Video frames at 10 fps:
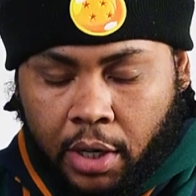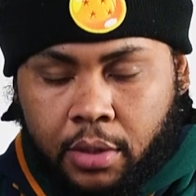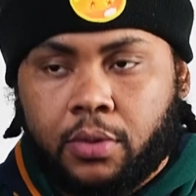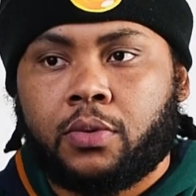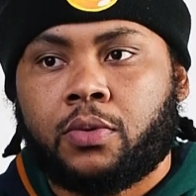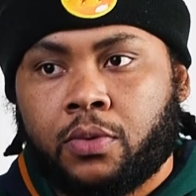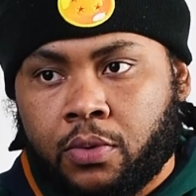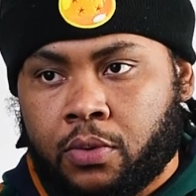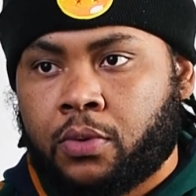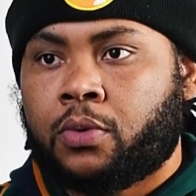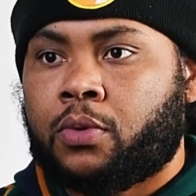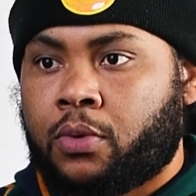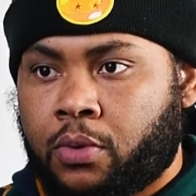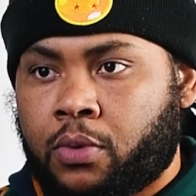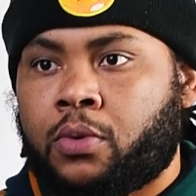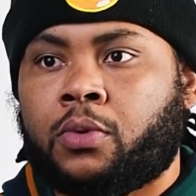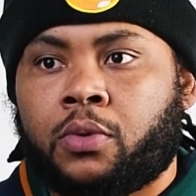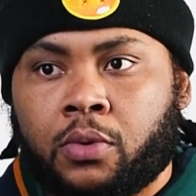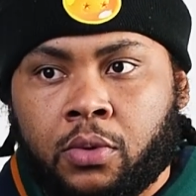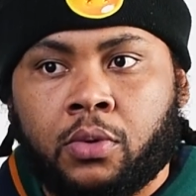Like me doing photography,
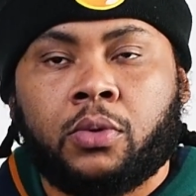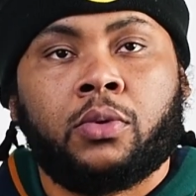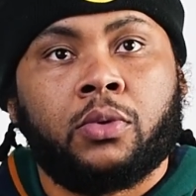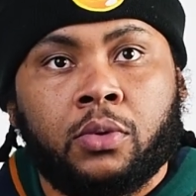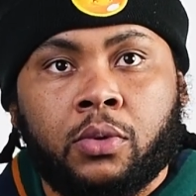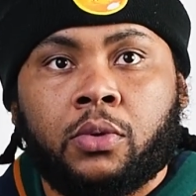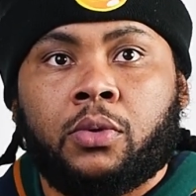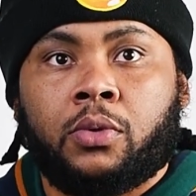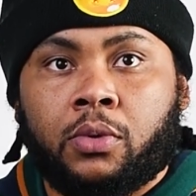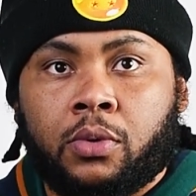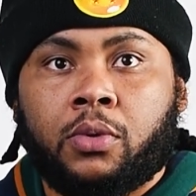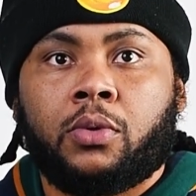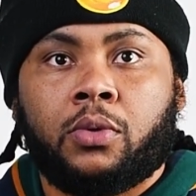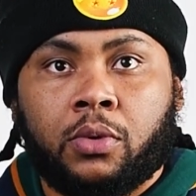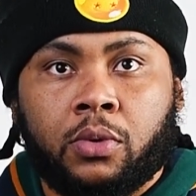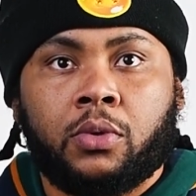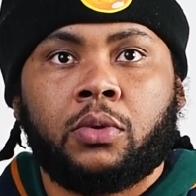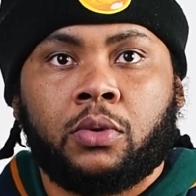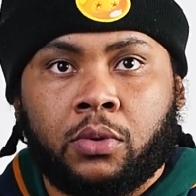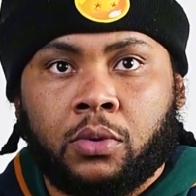even like videography, video
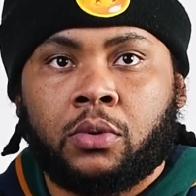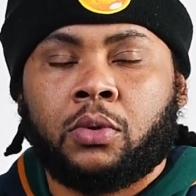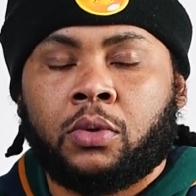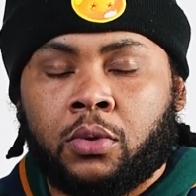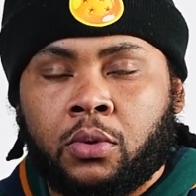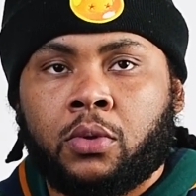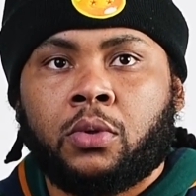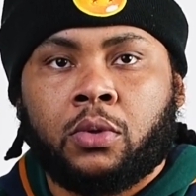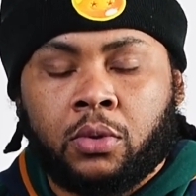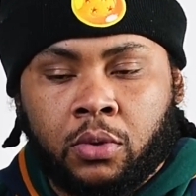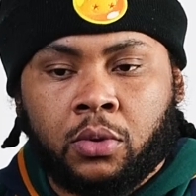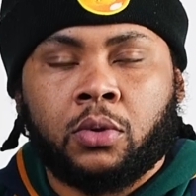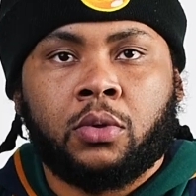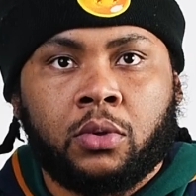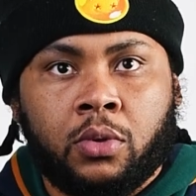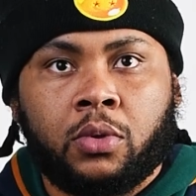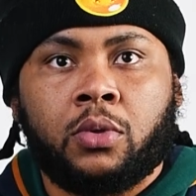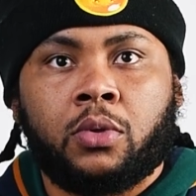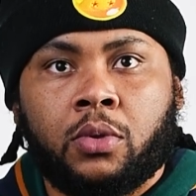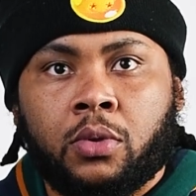interviews, things like that. I got a certain way I
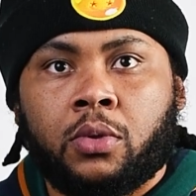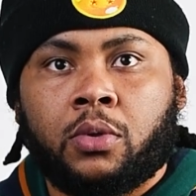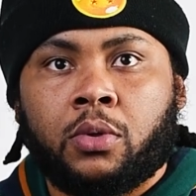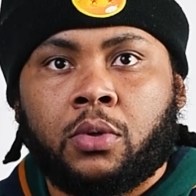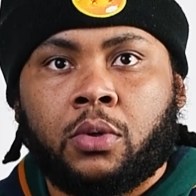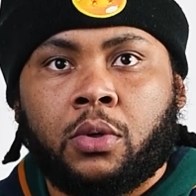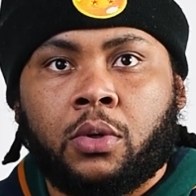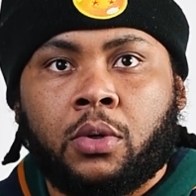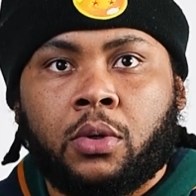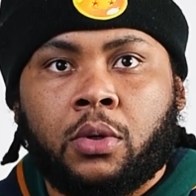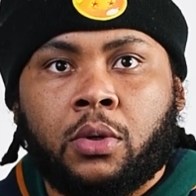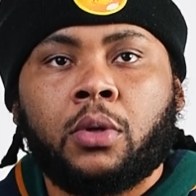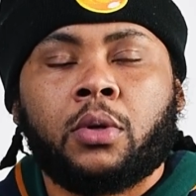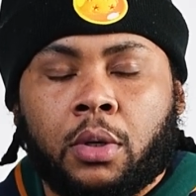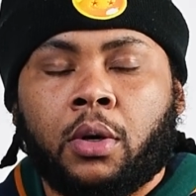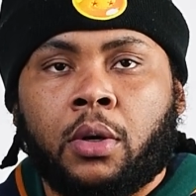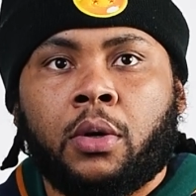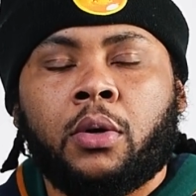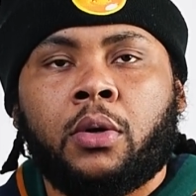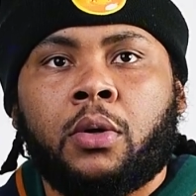edit everything, color
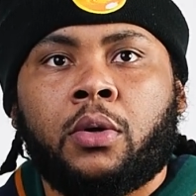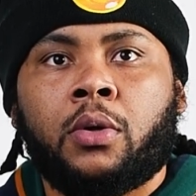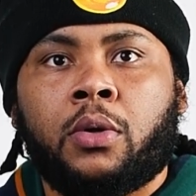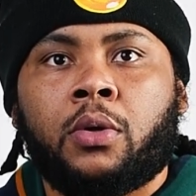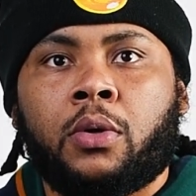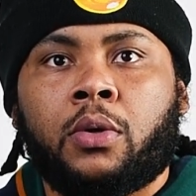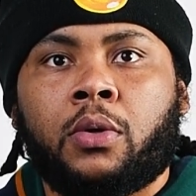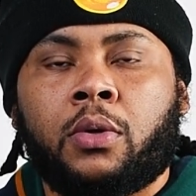grade, stuff like that.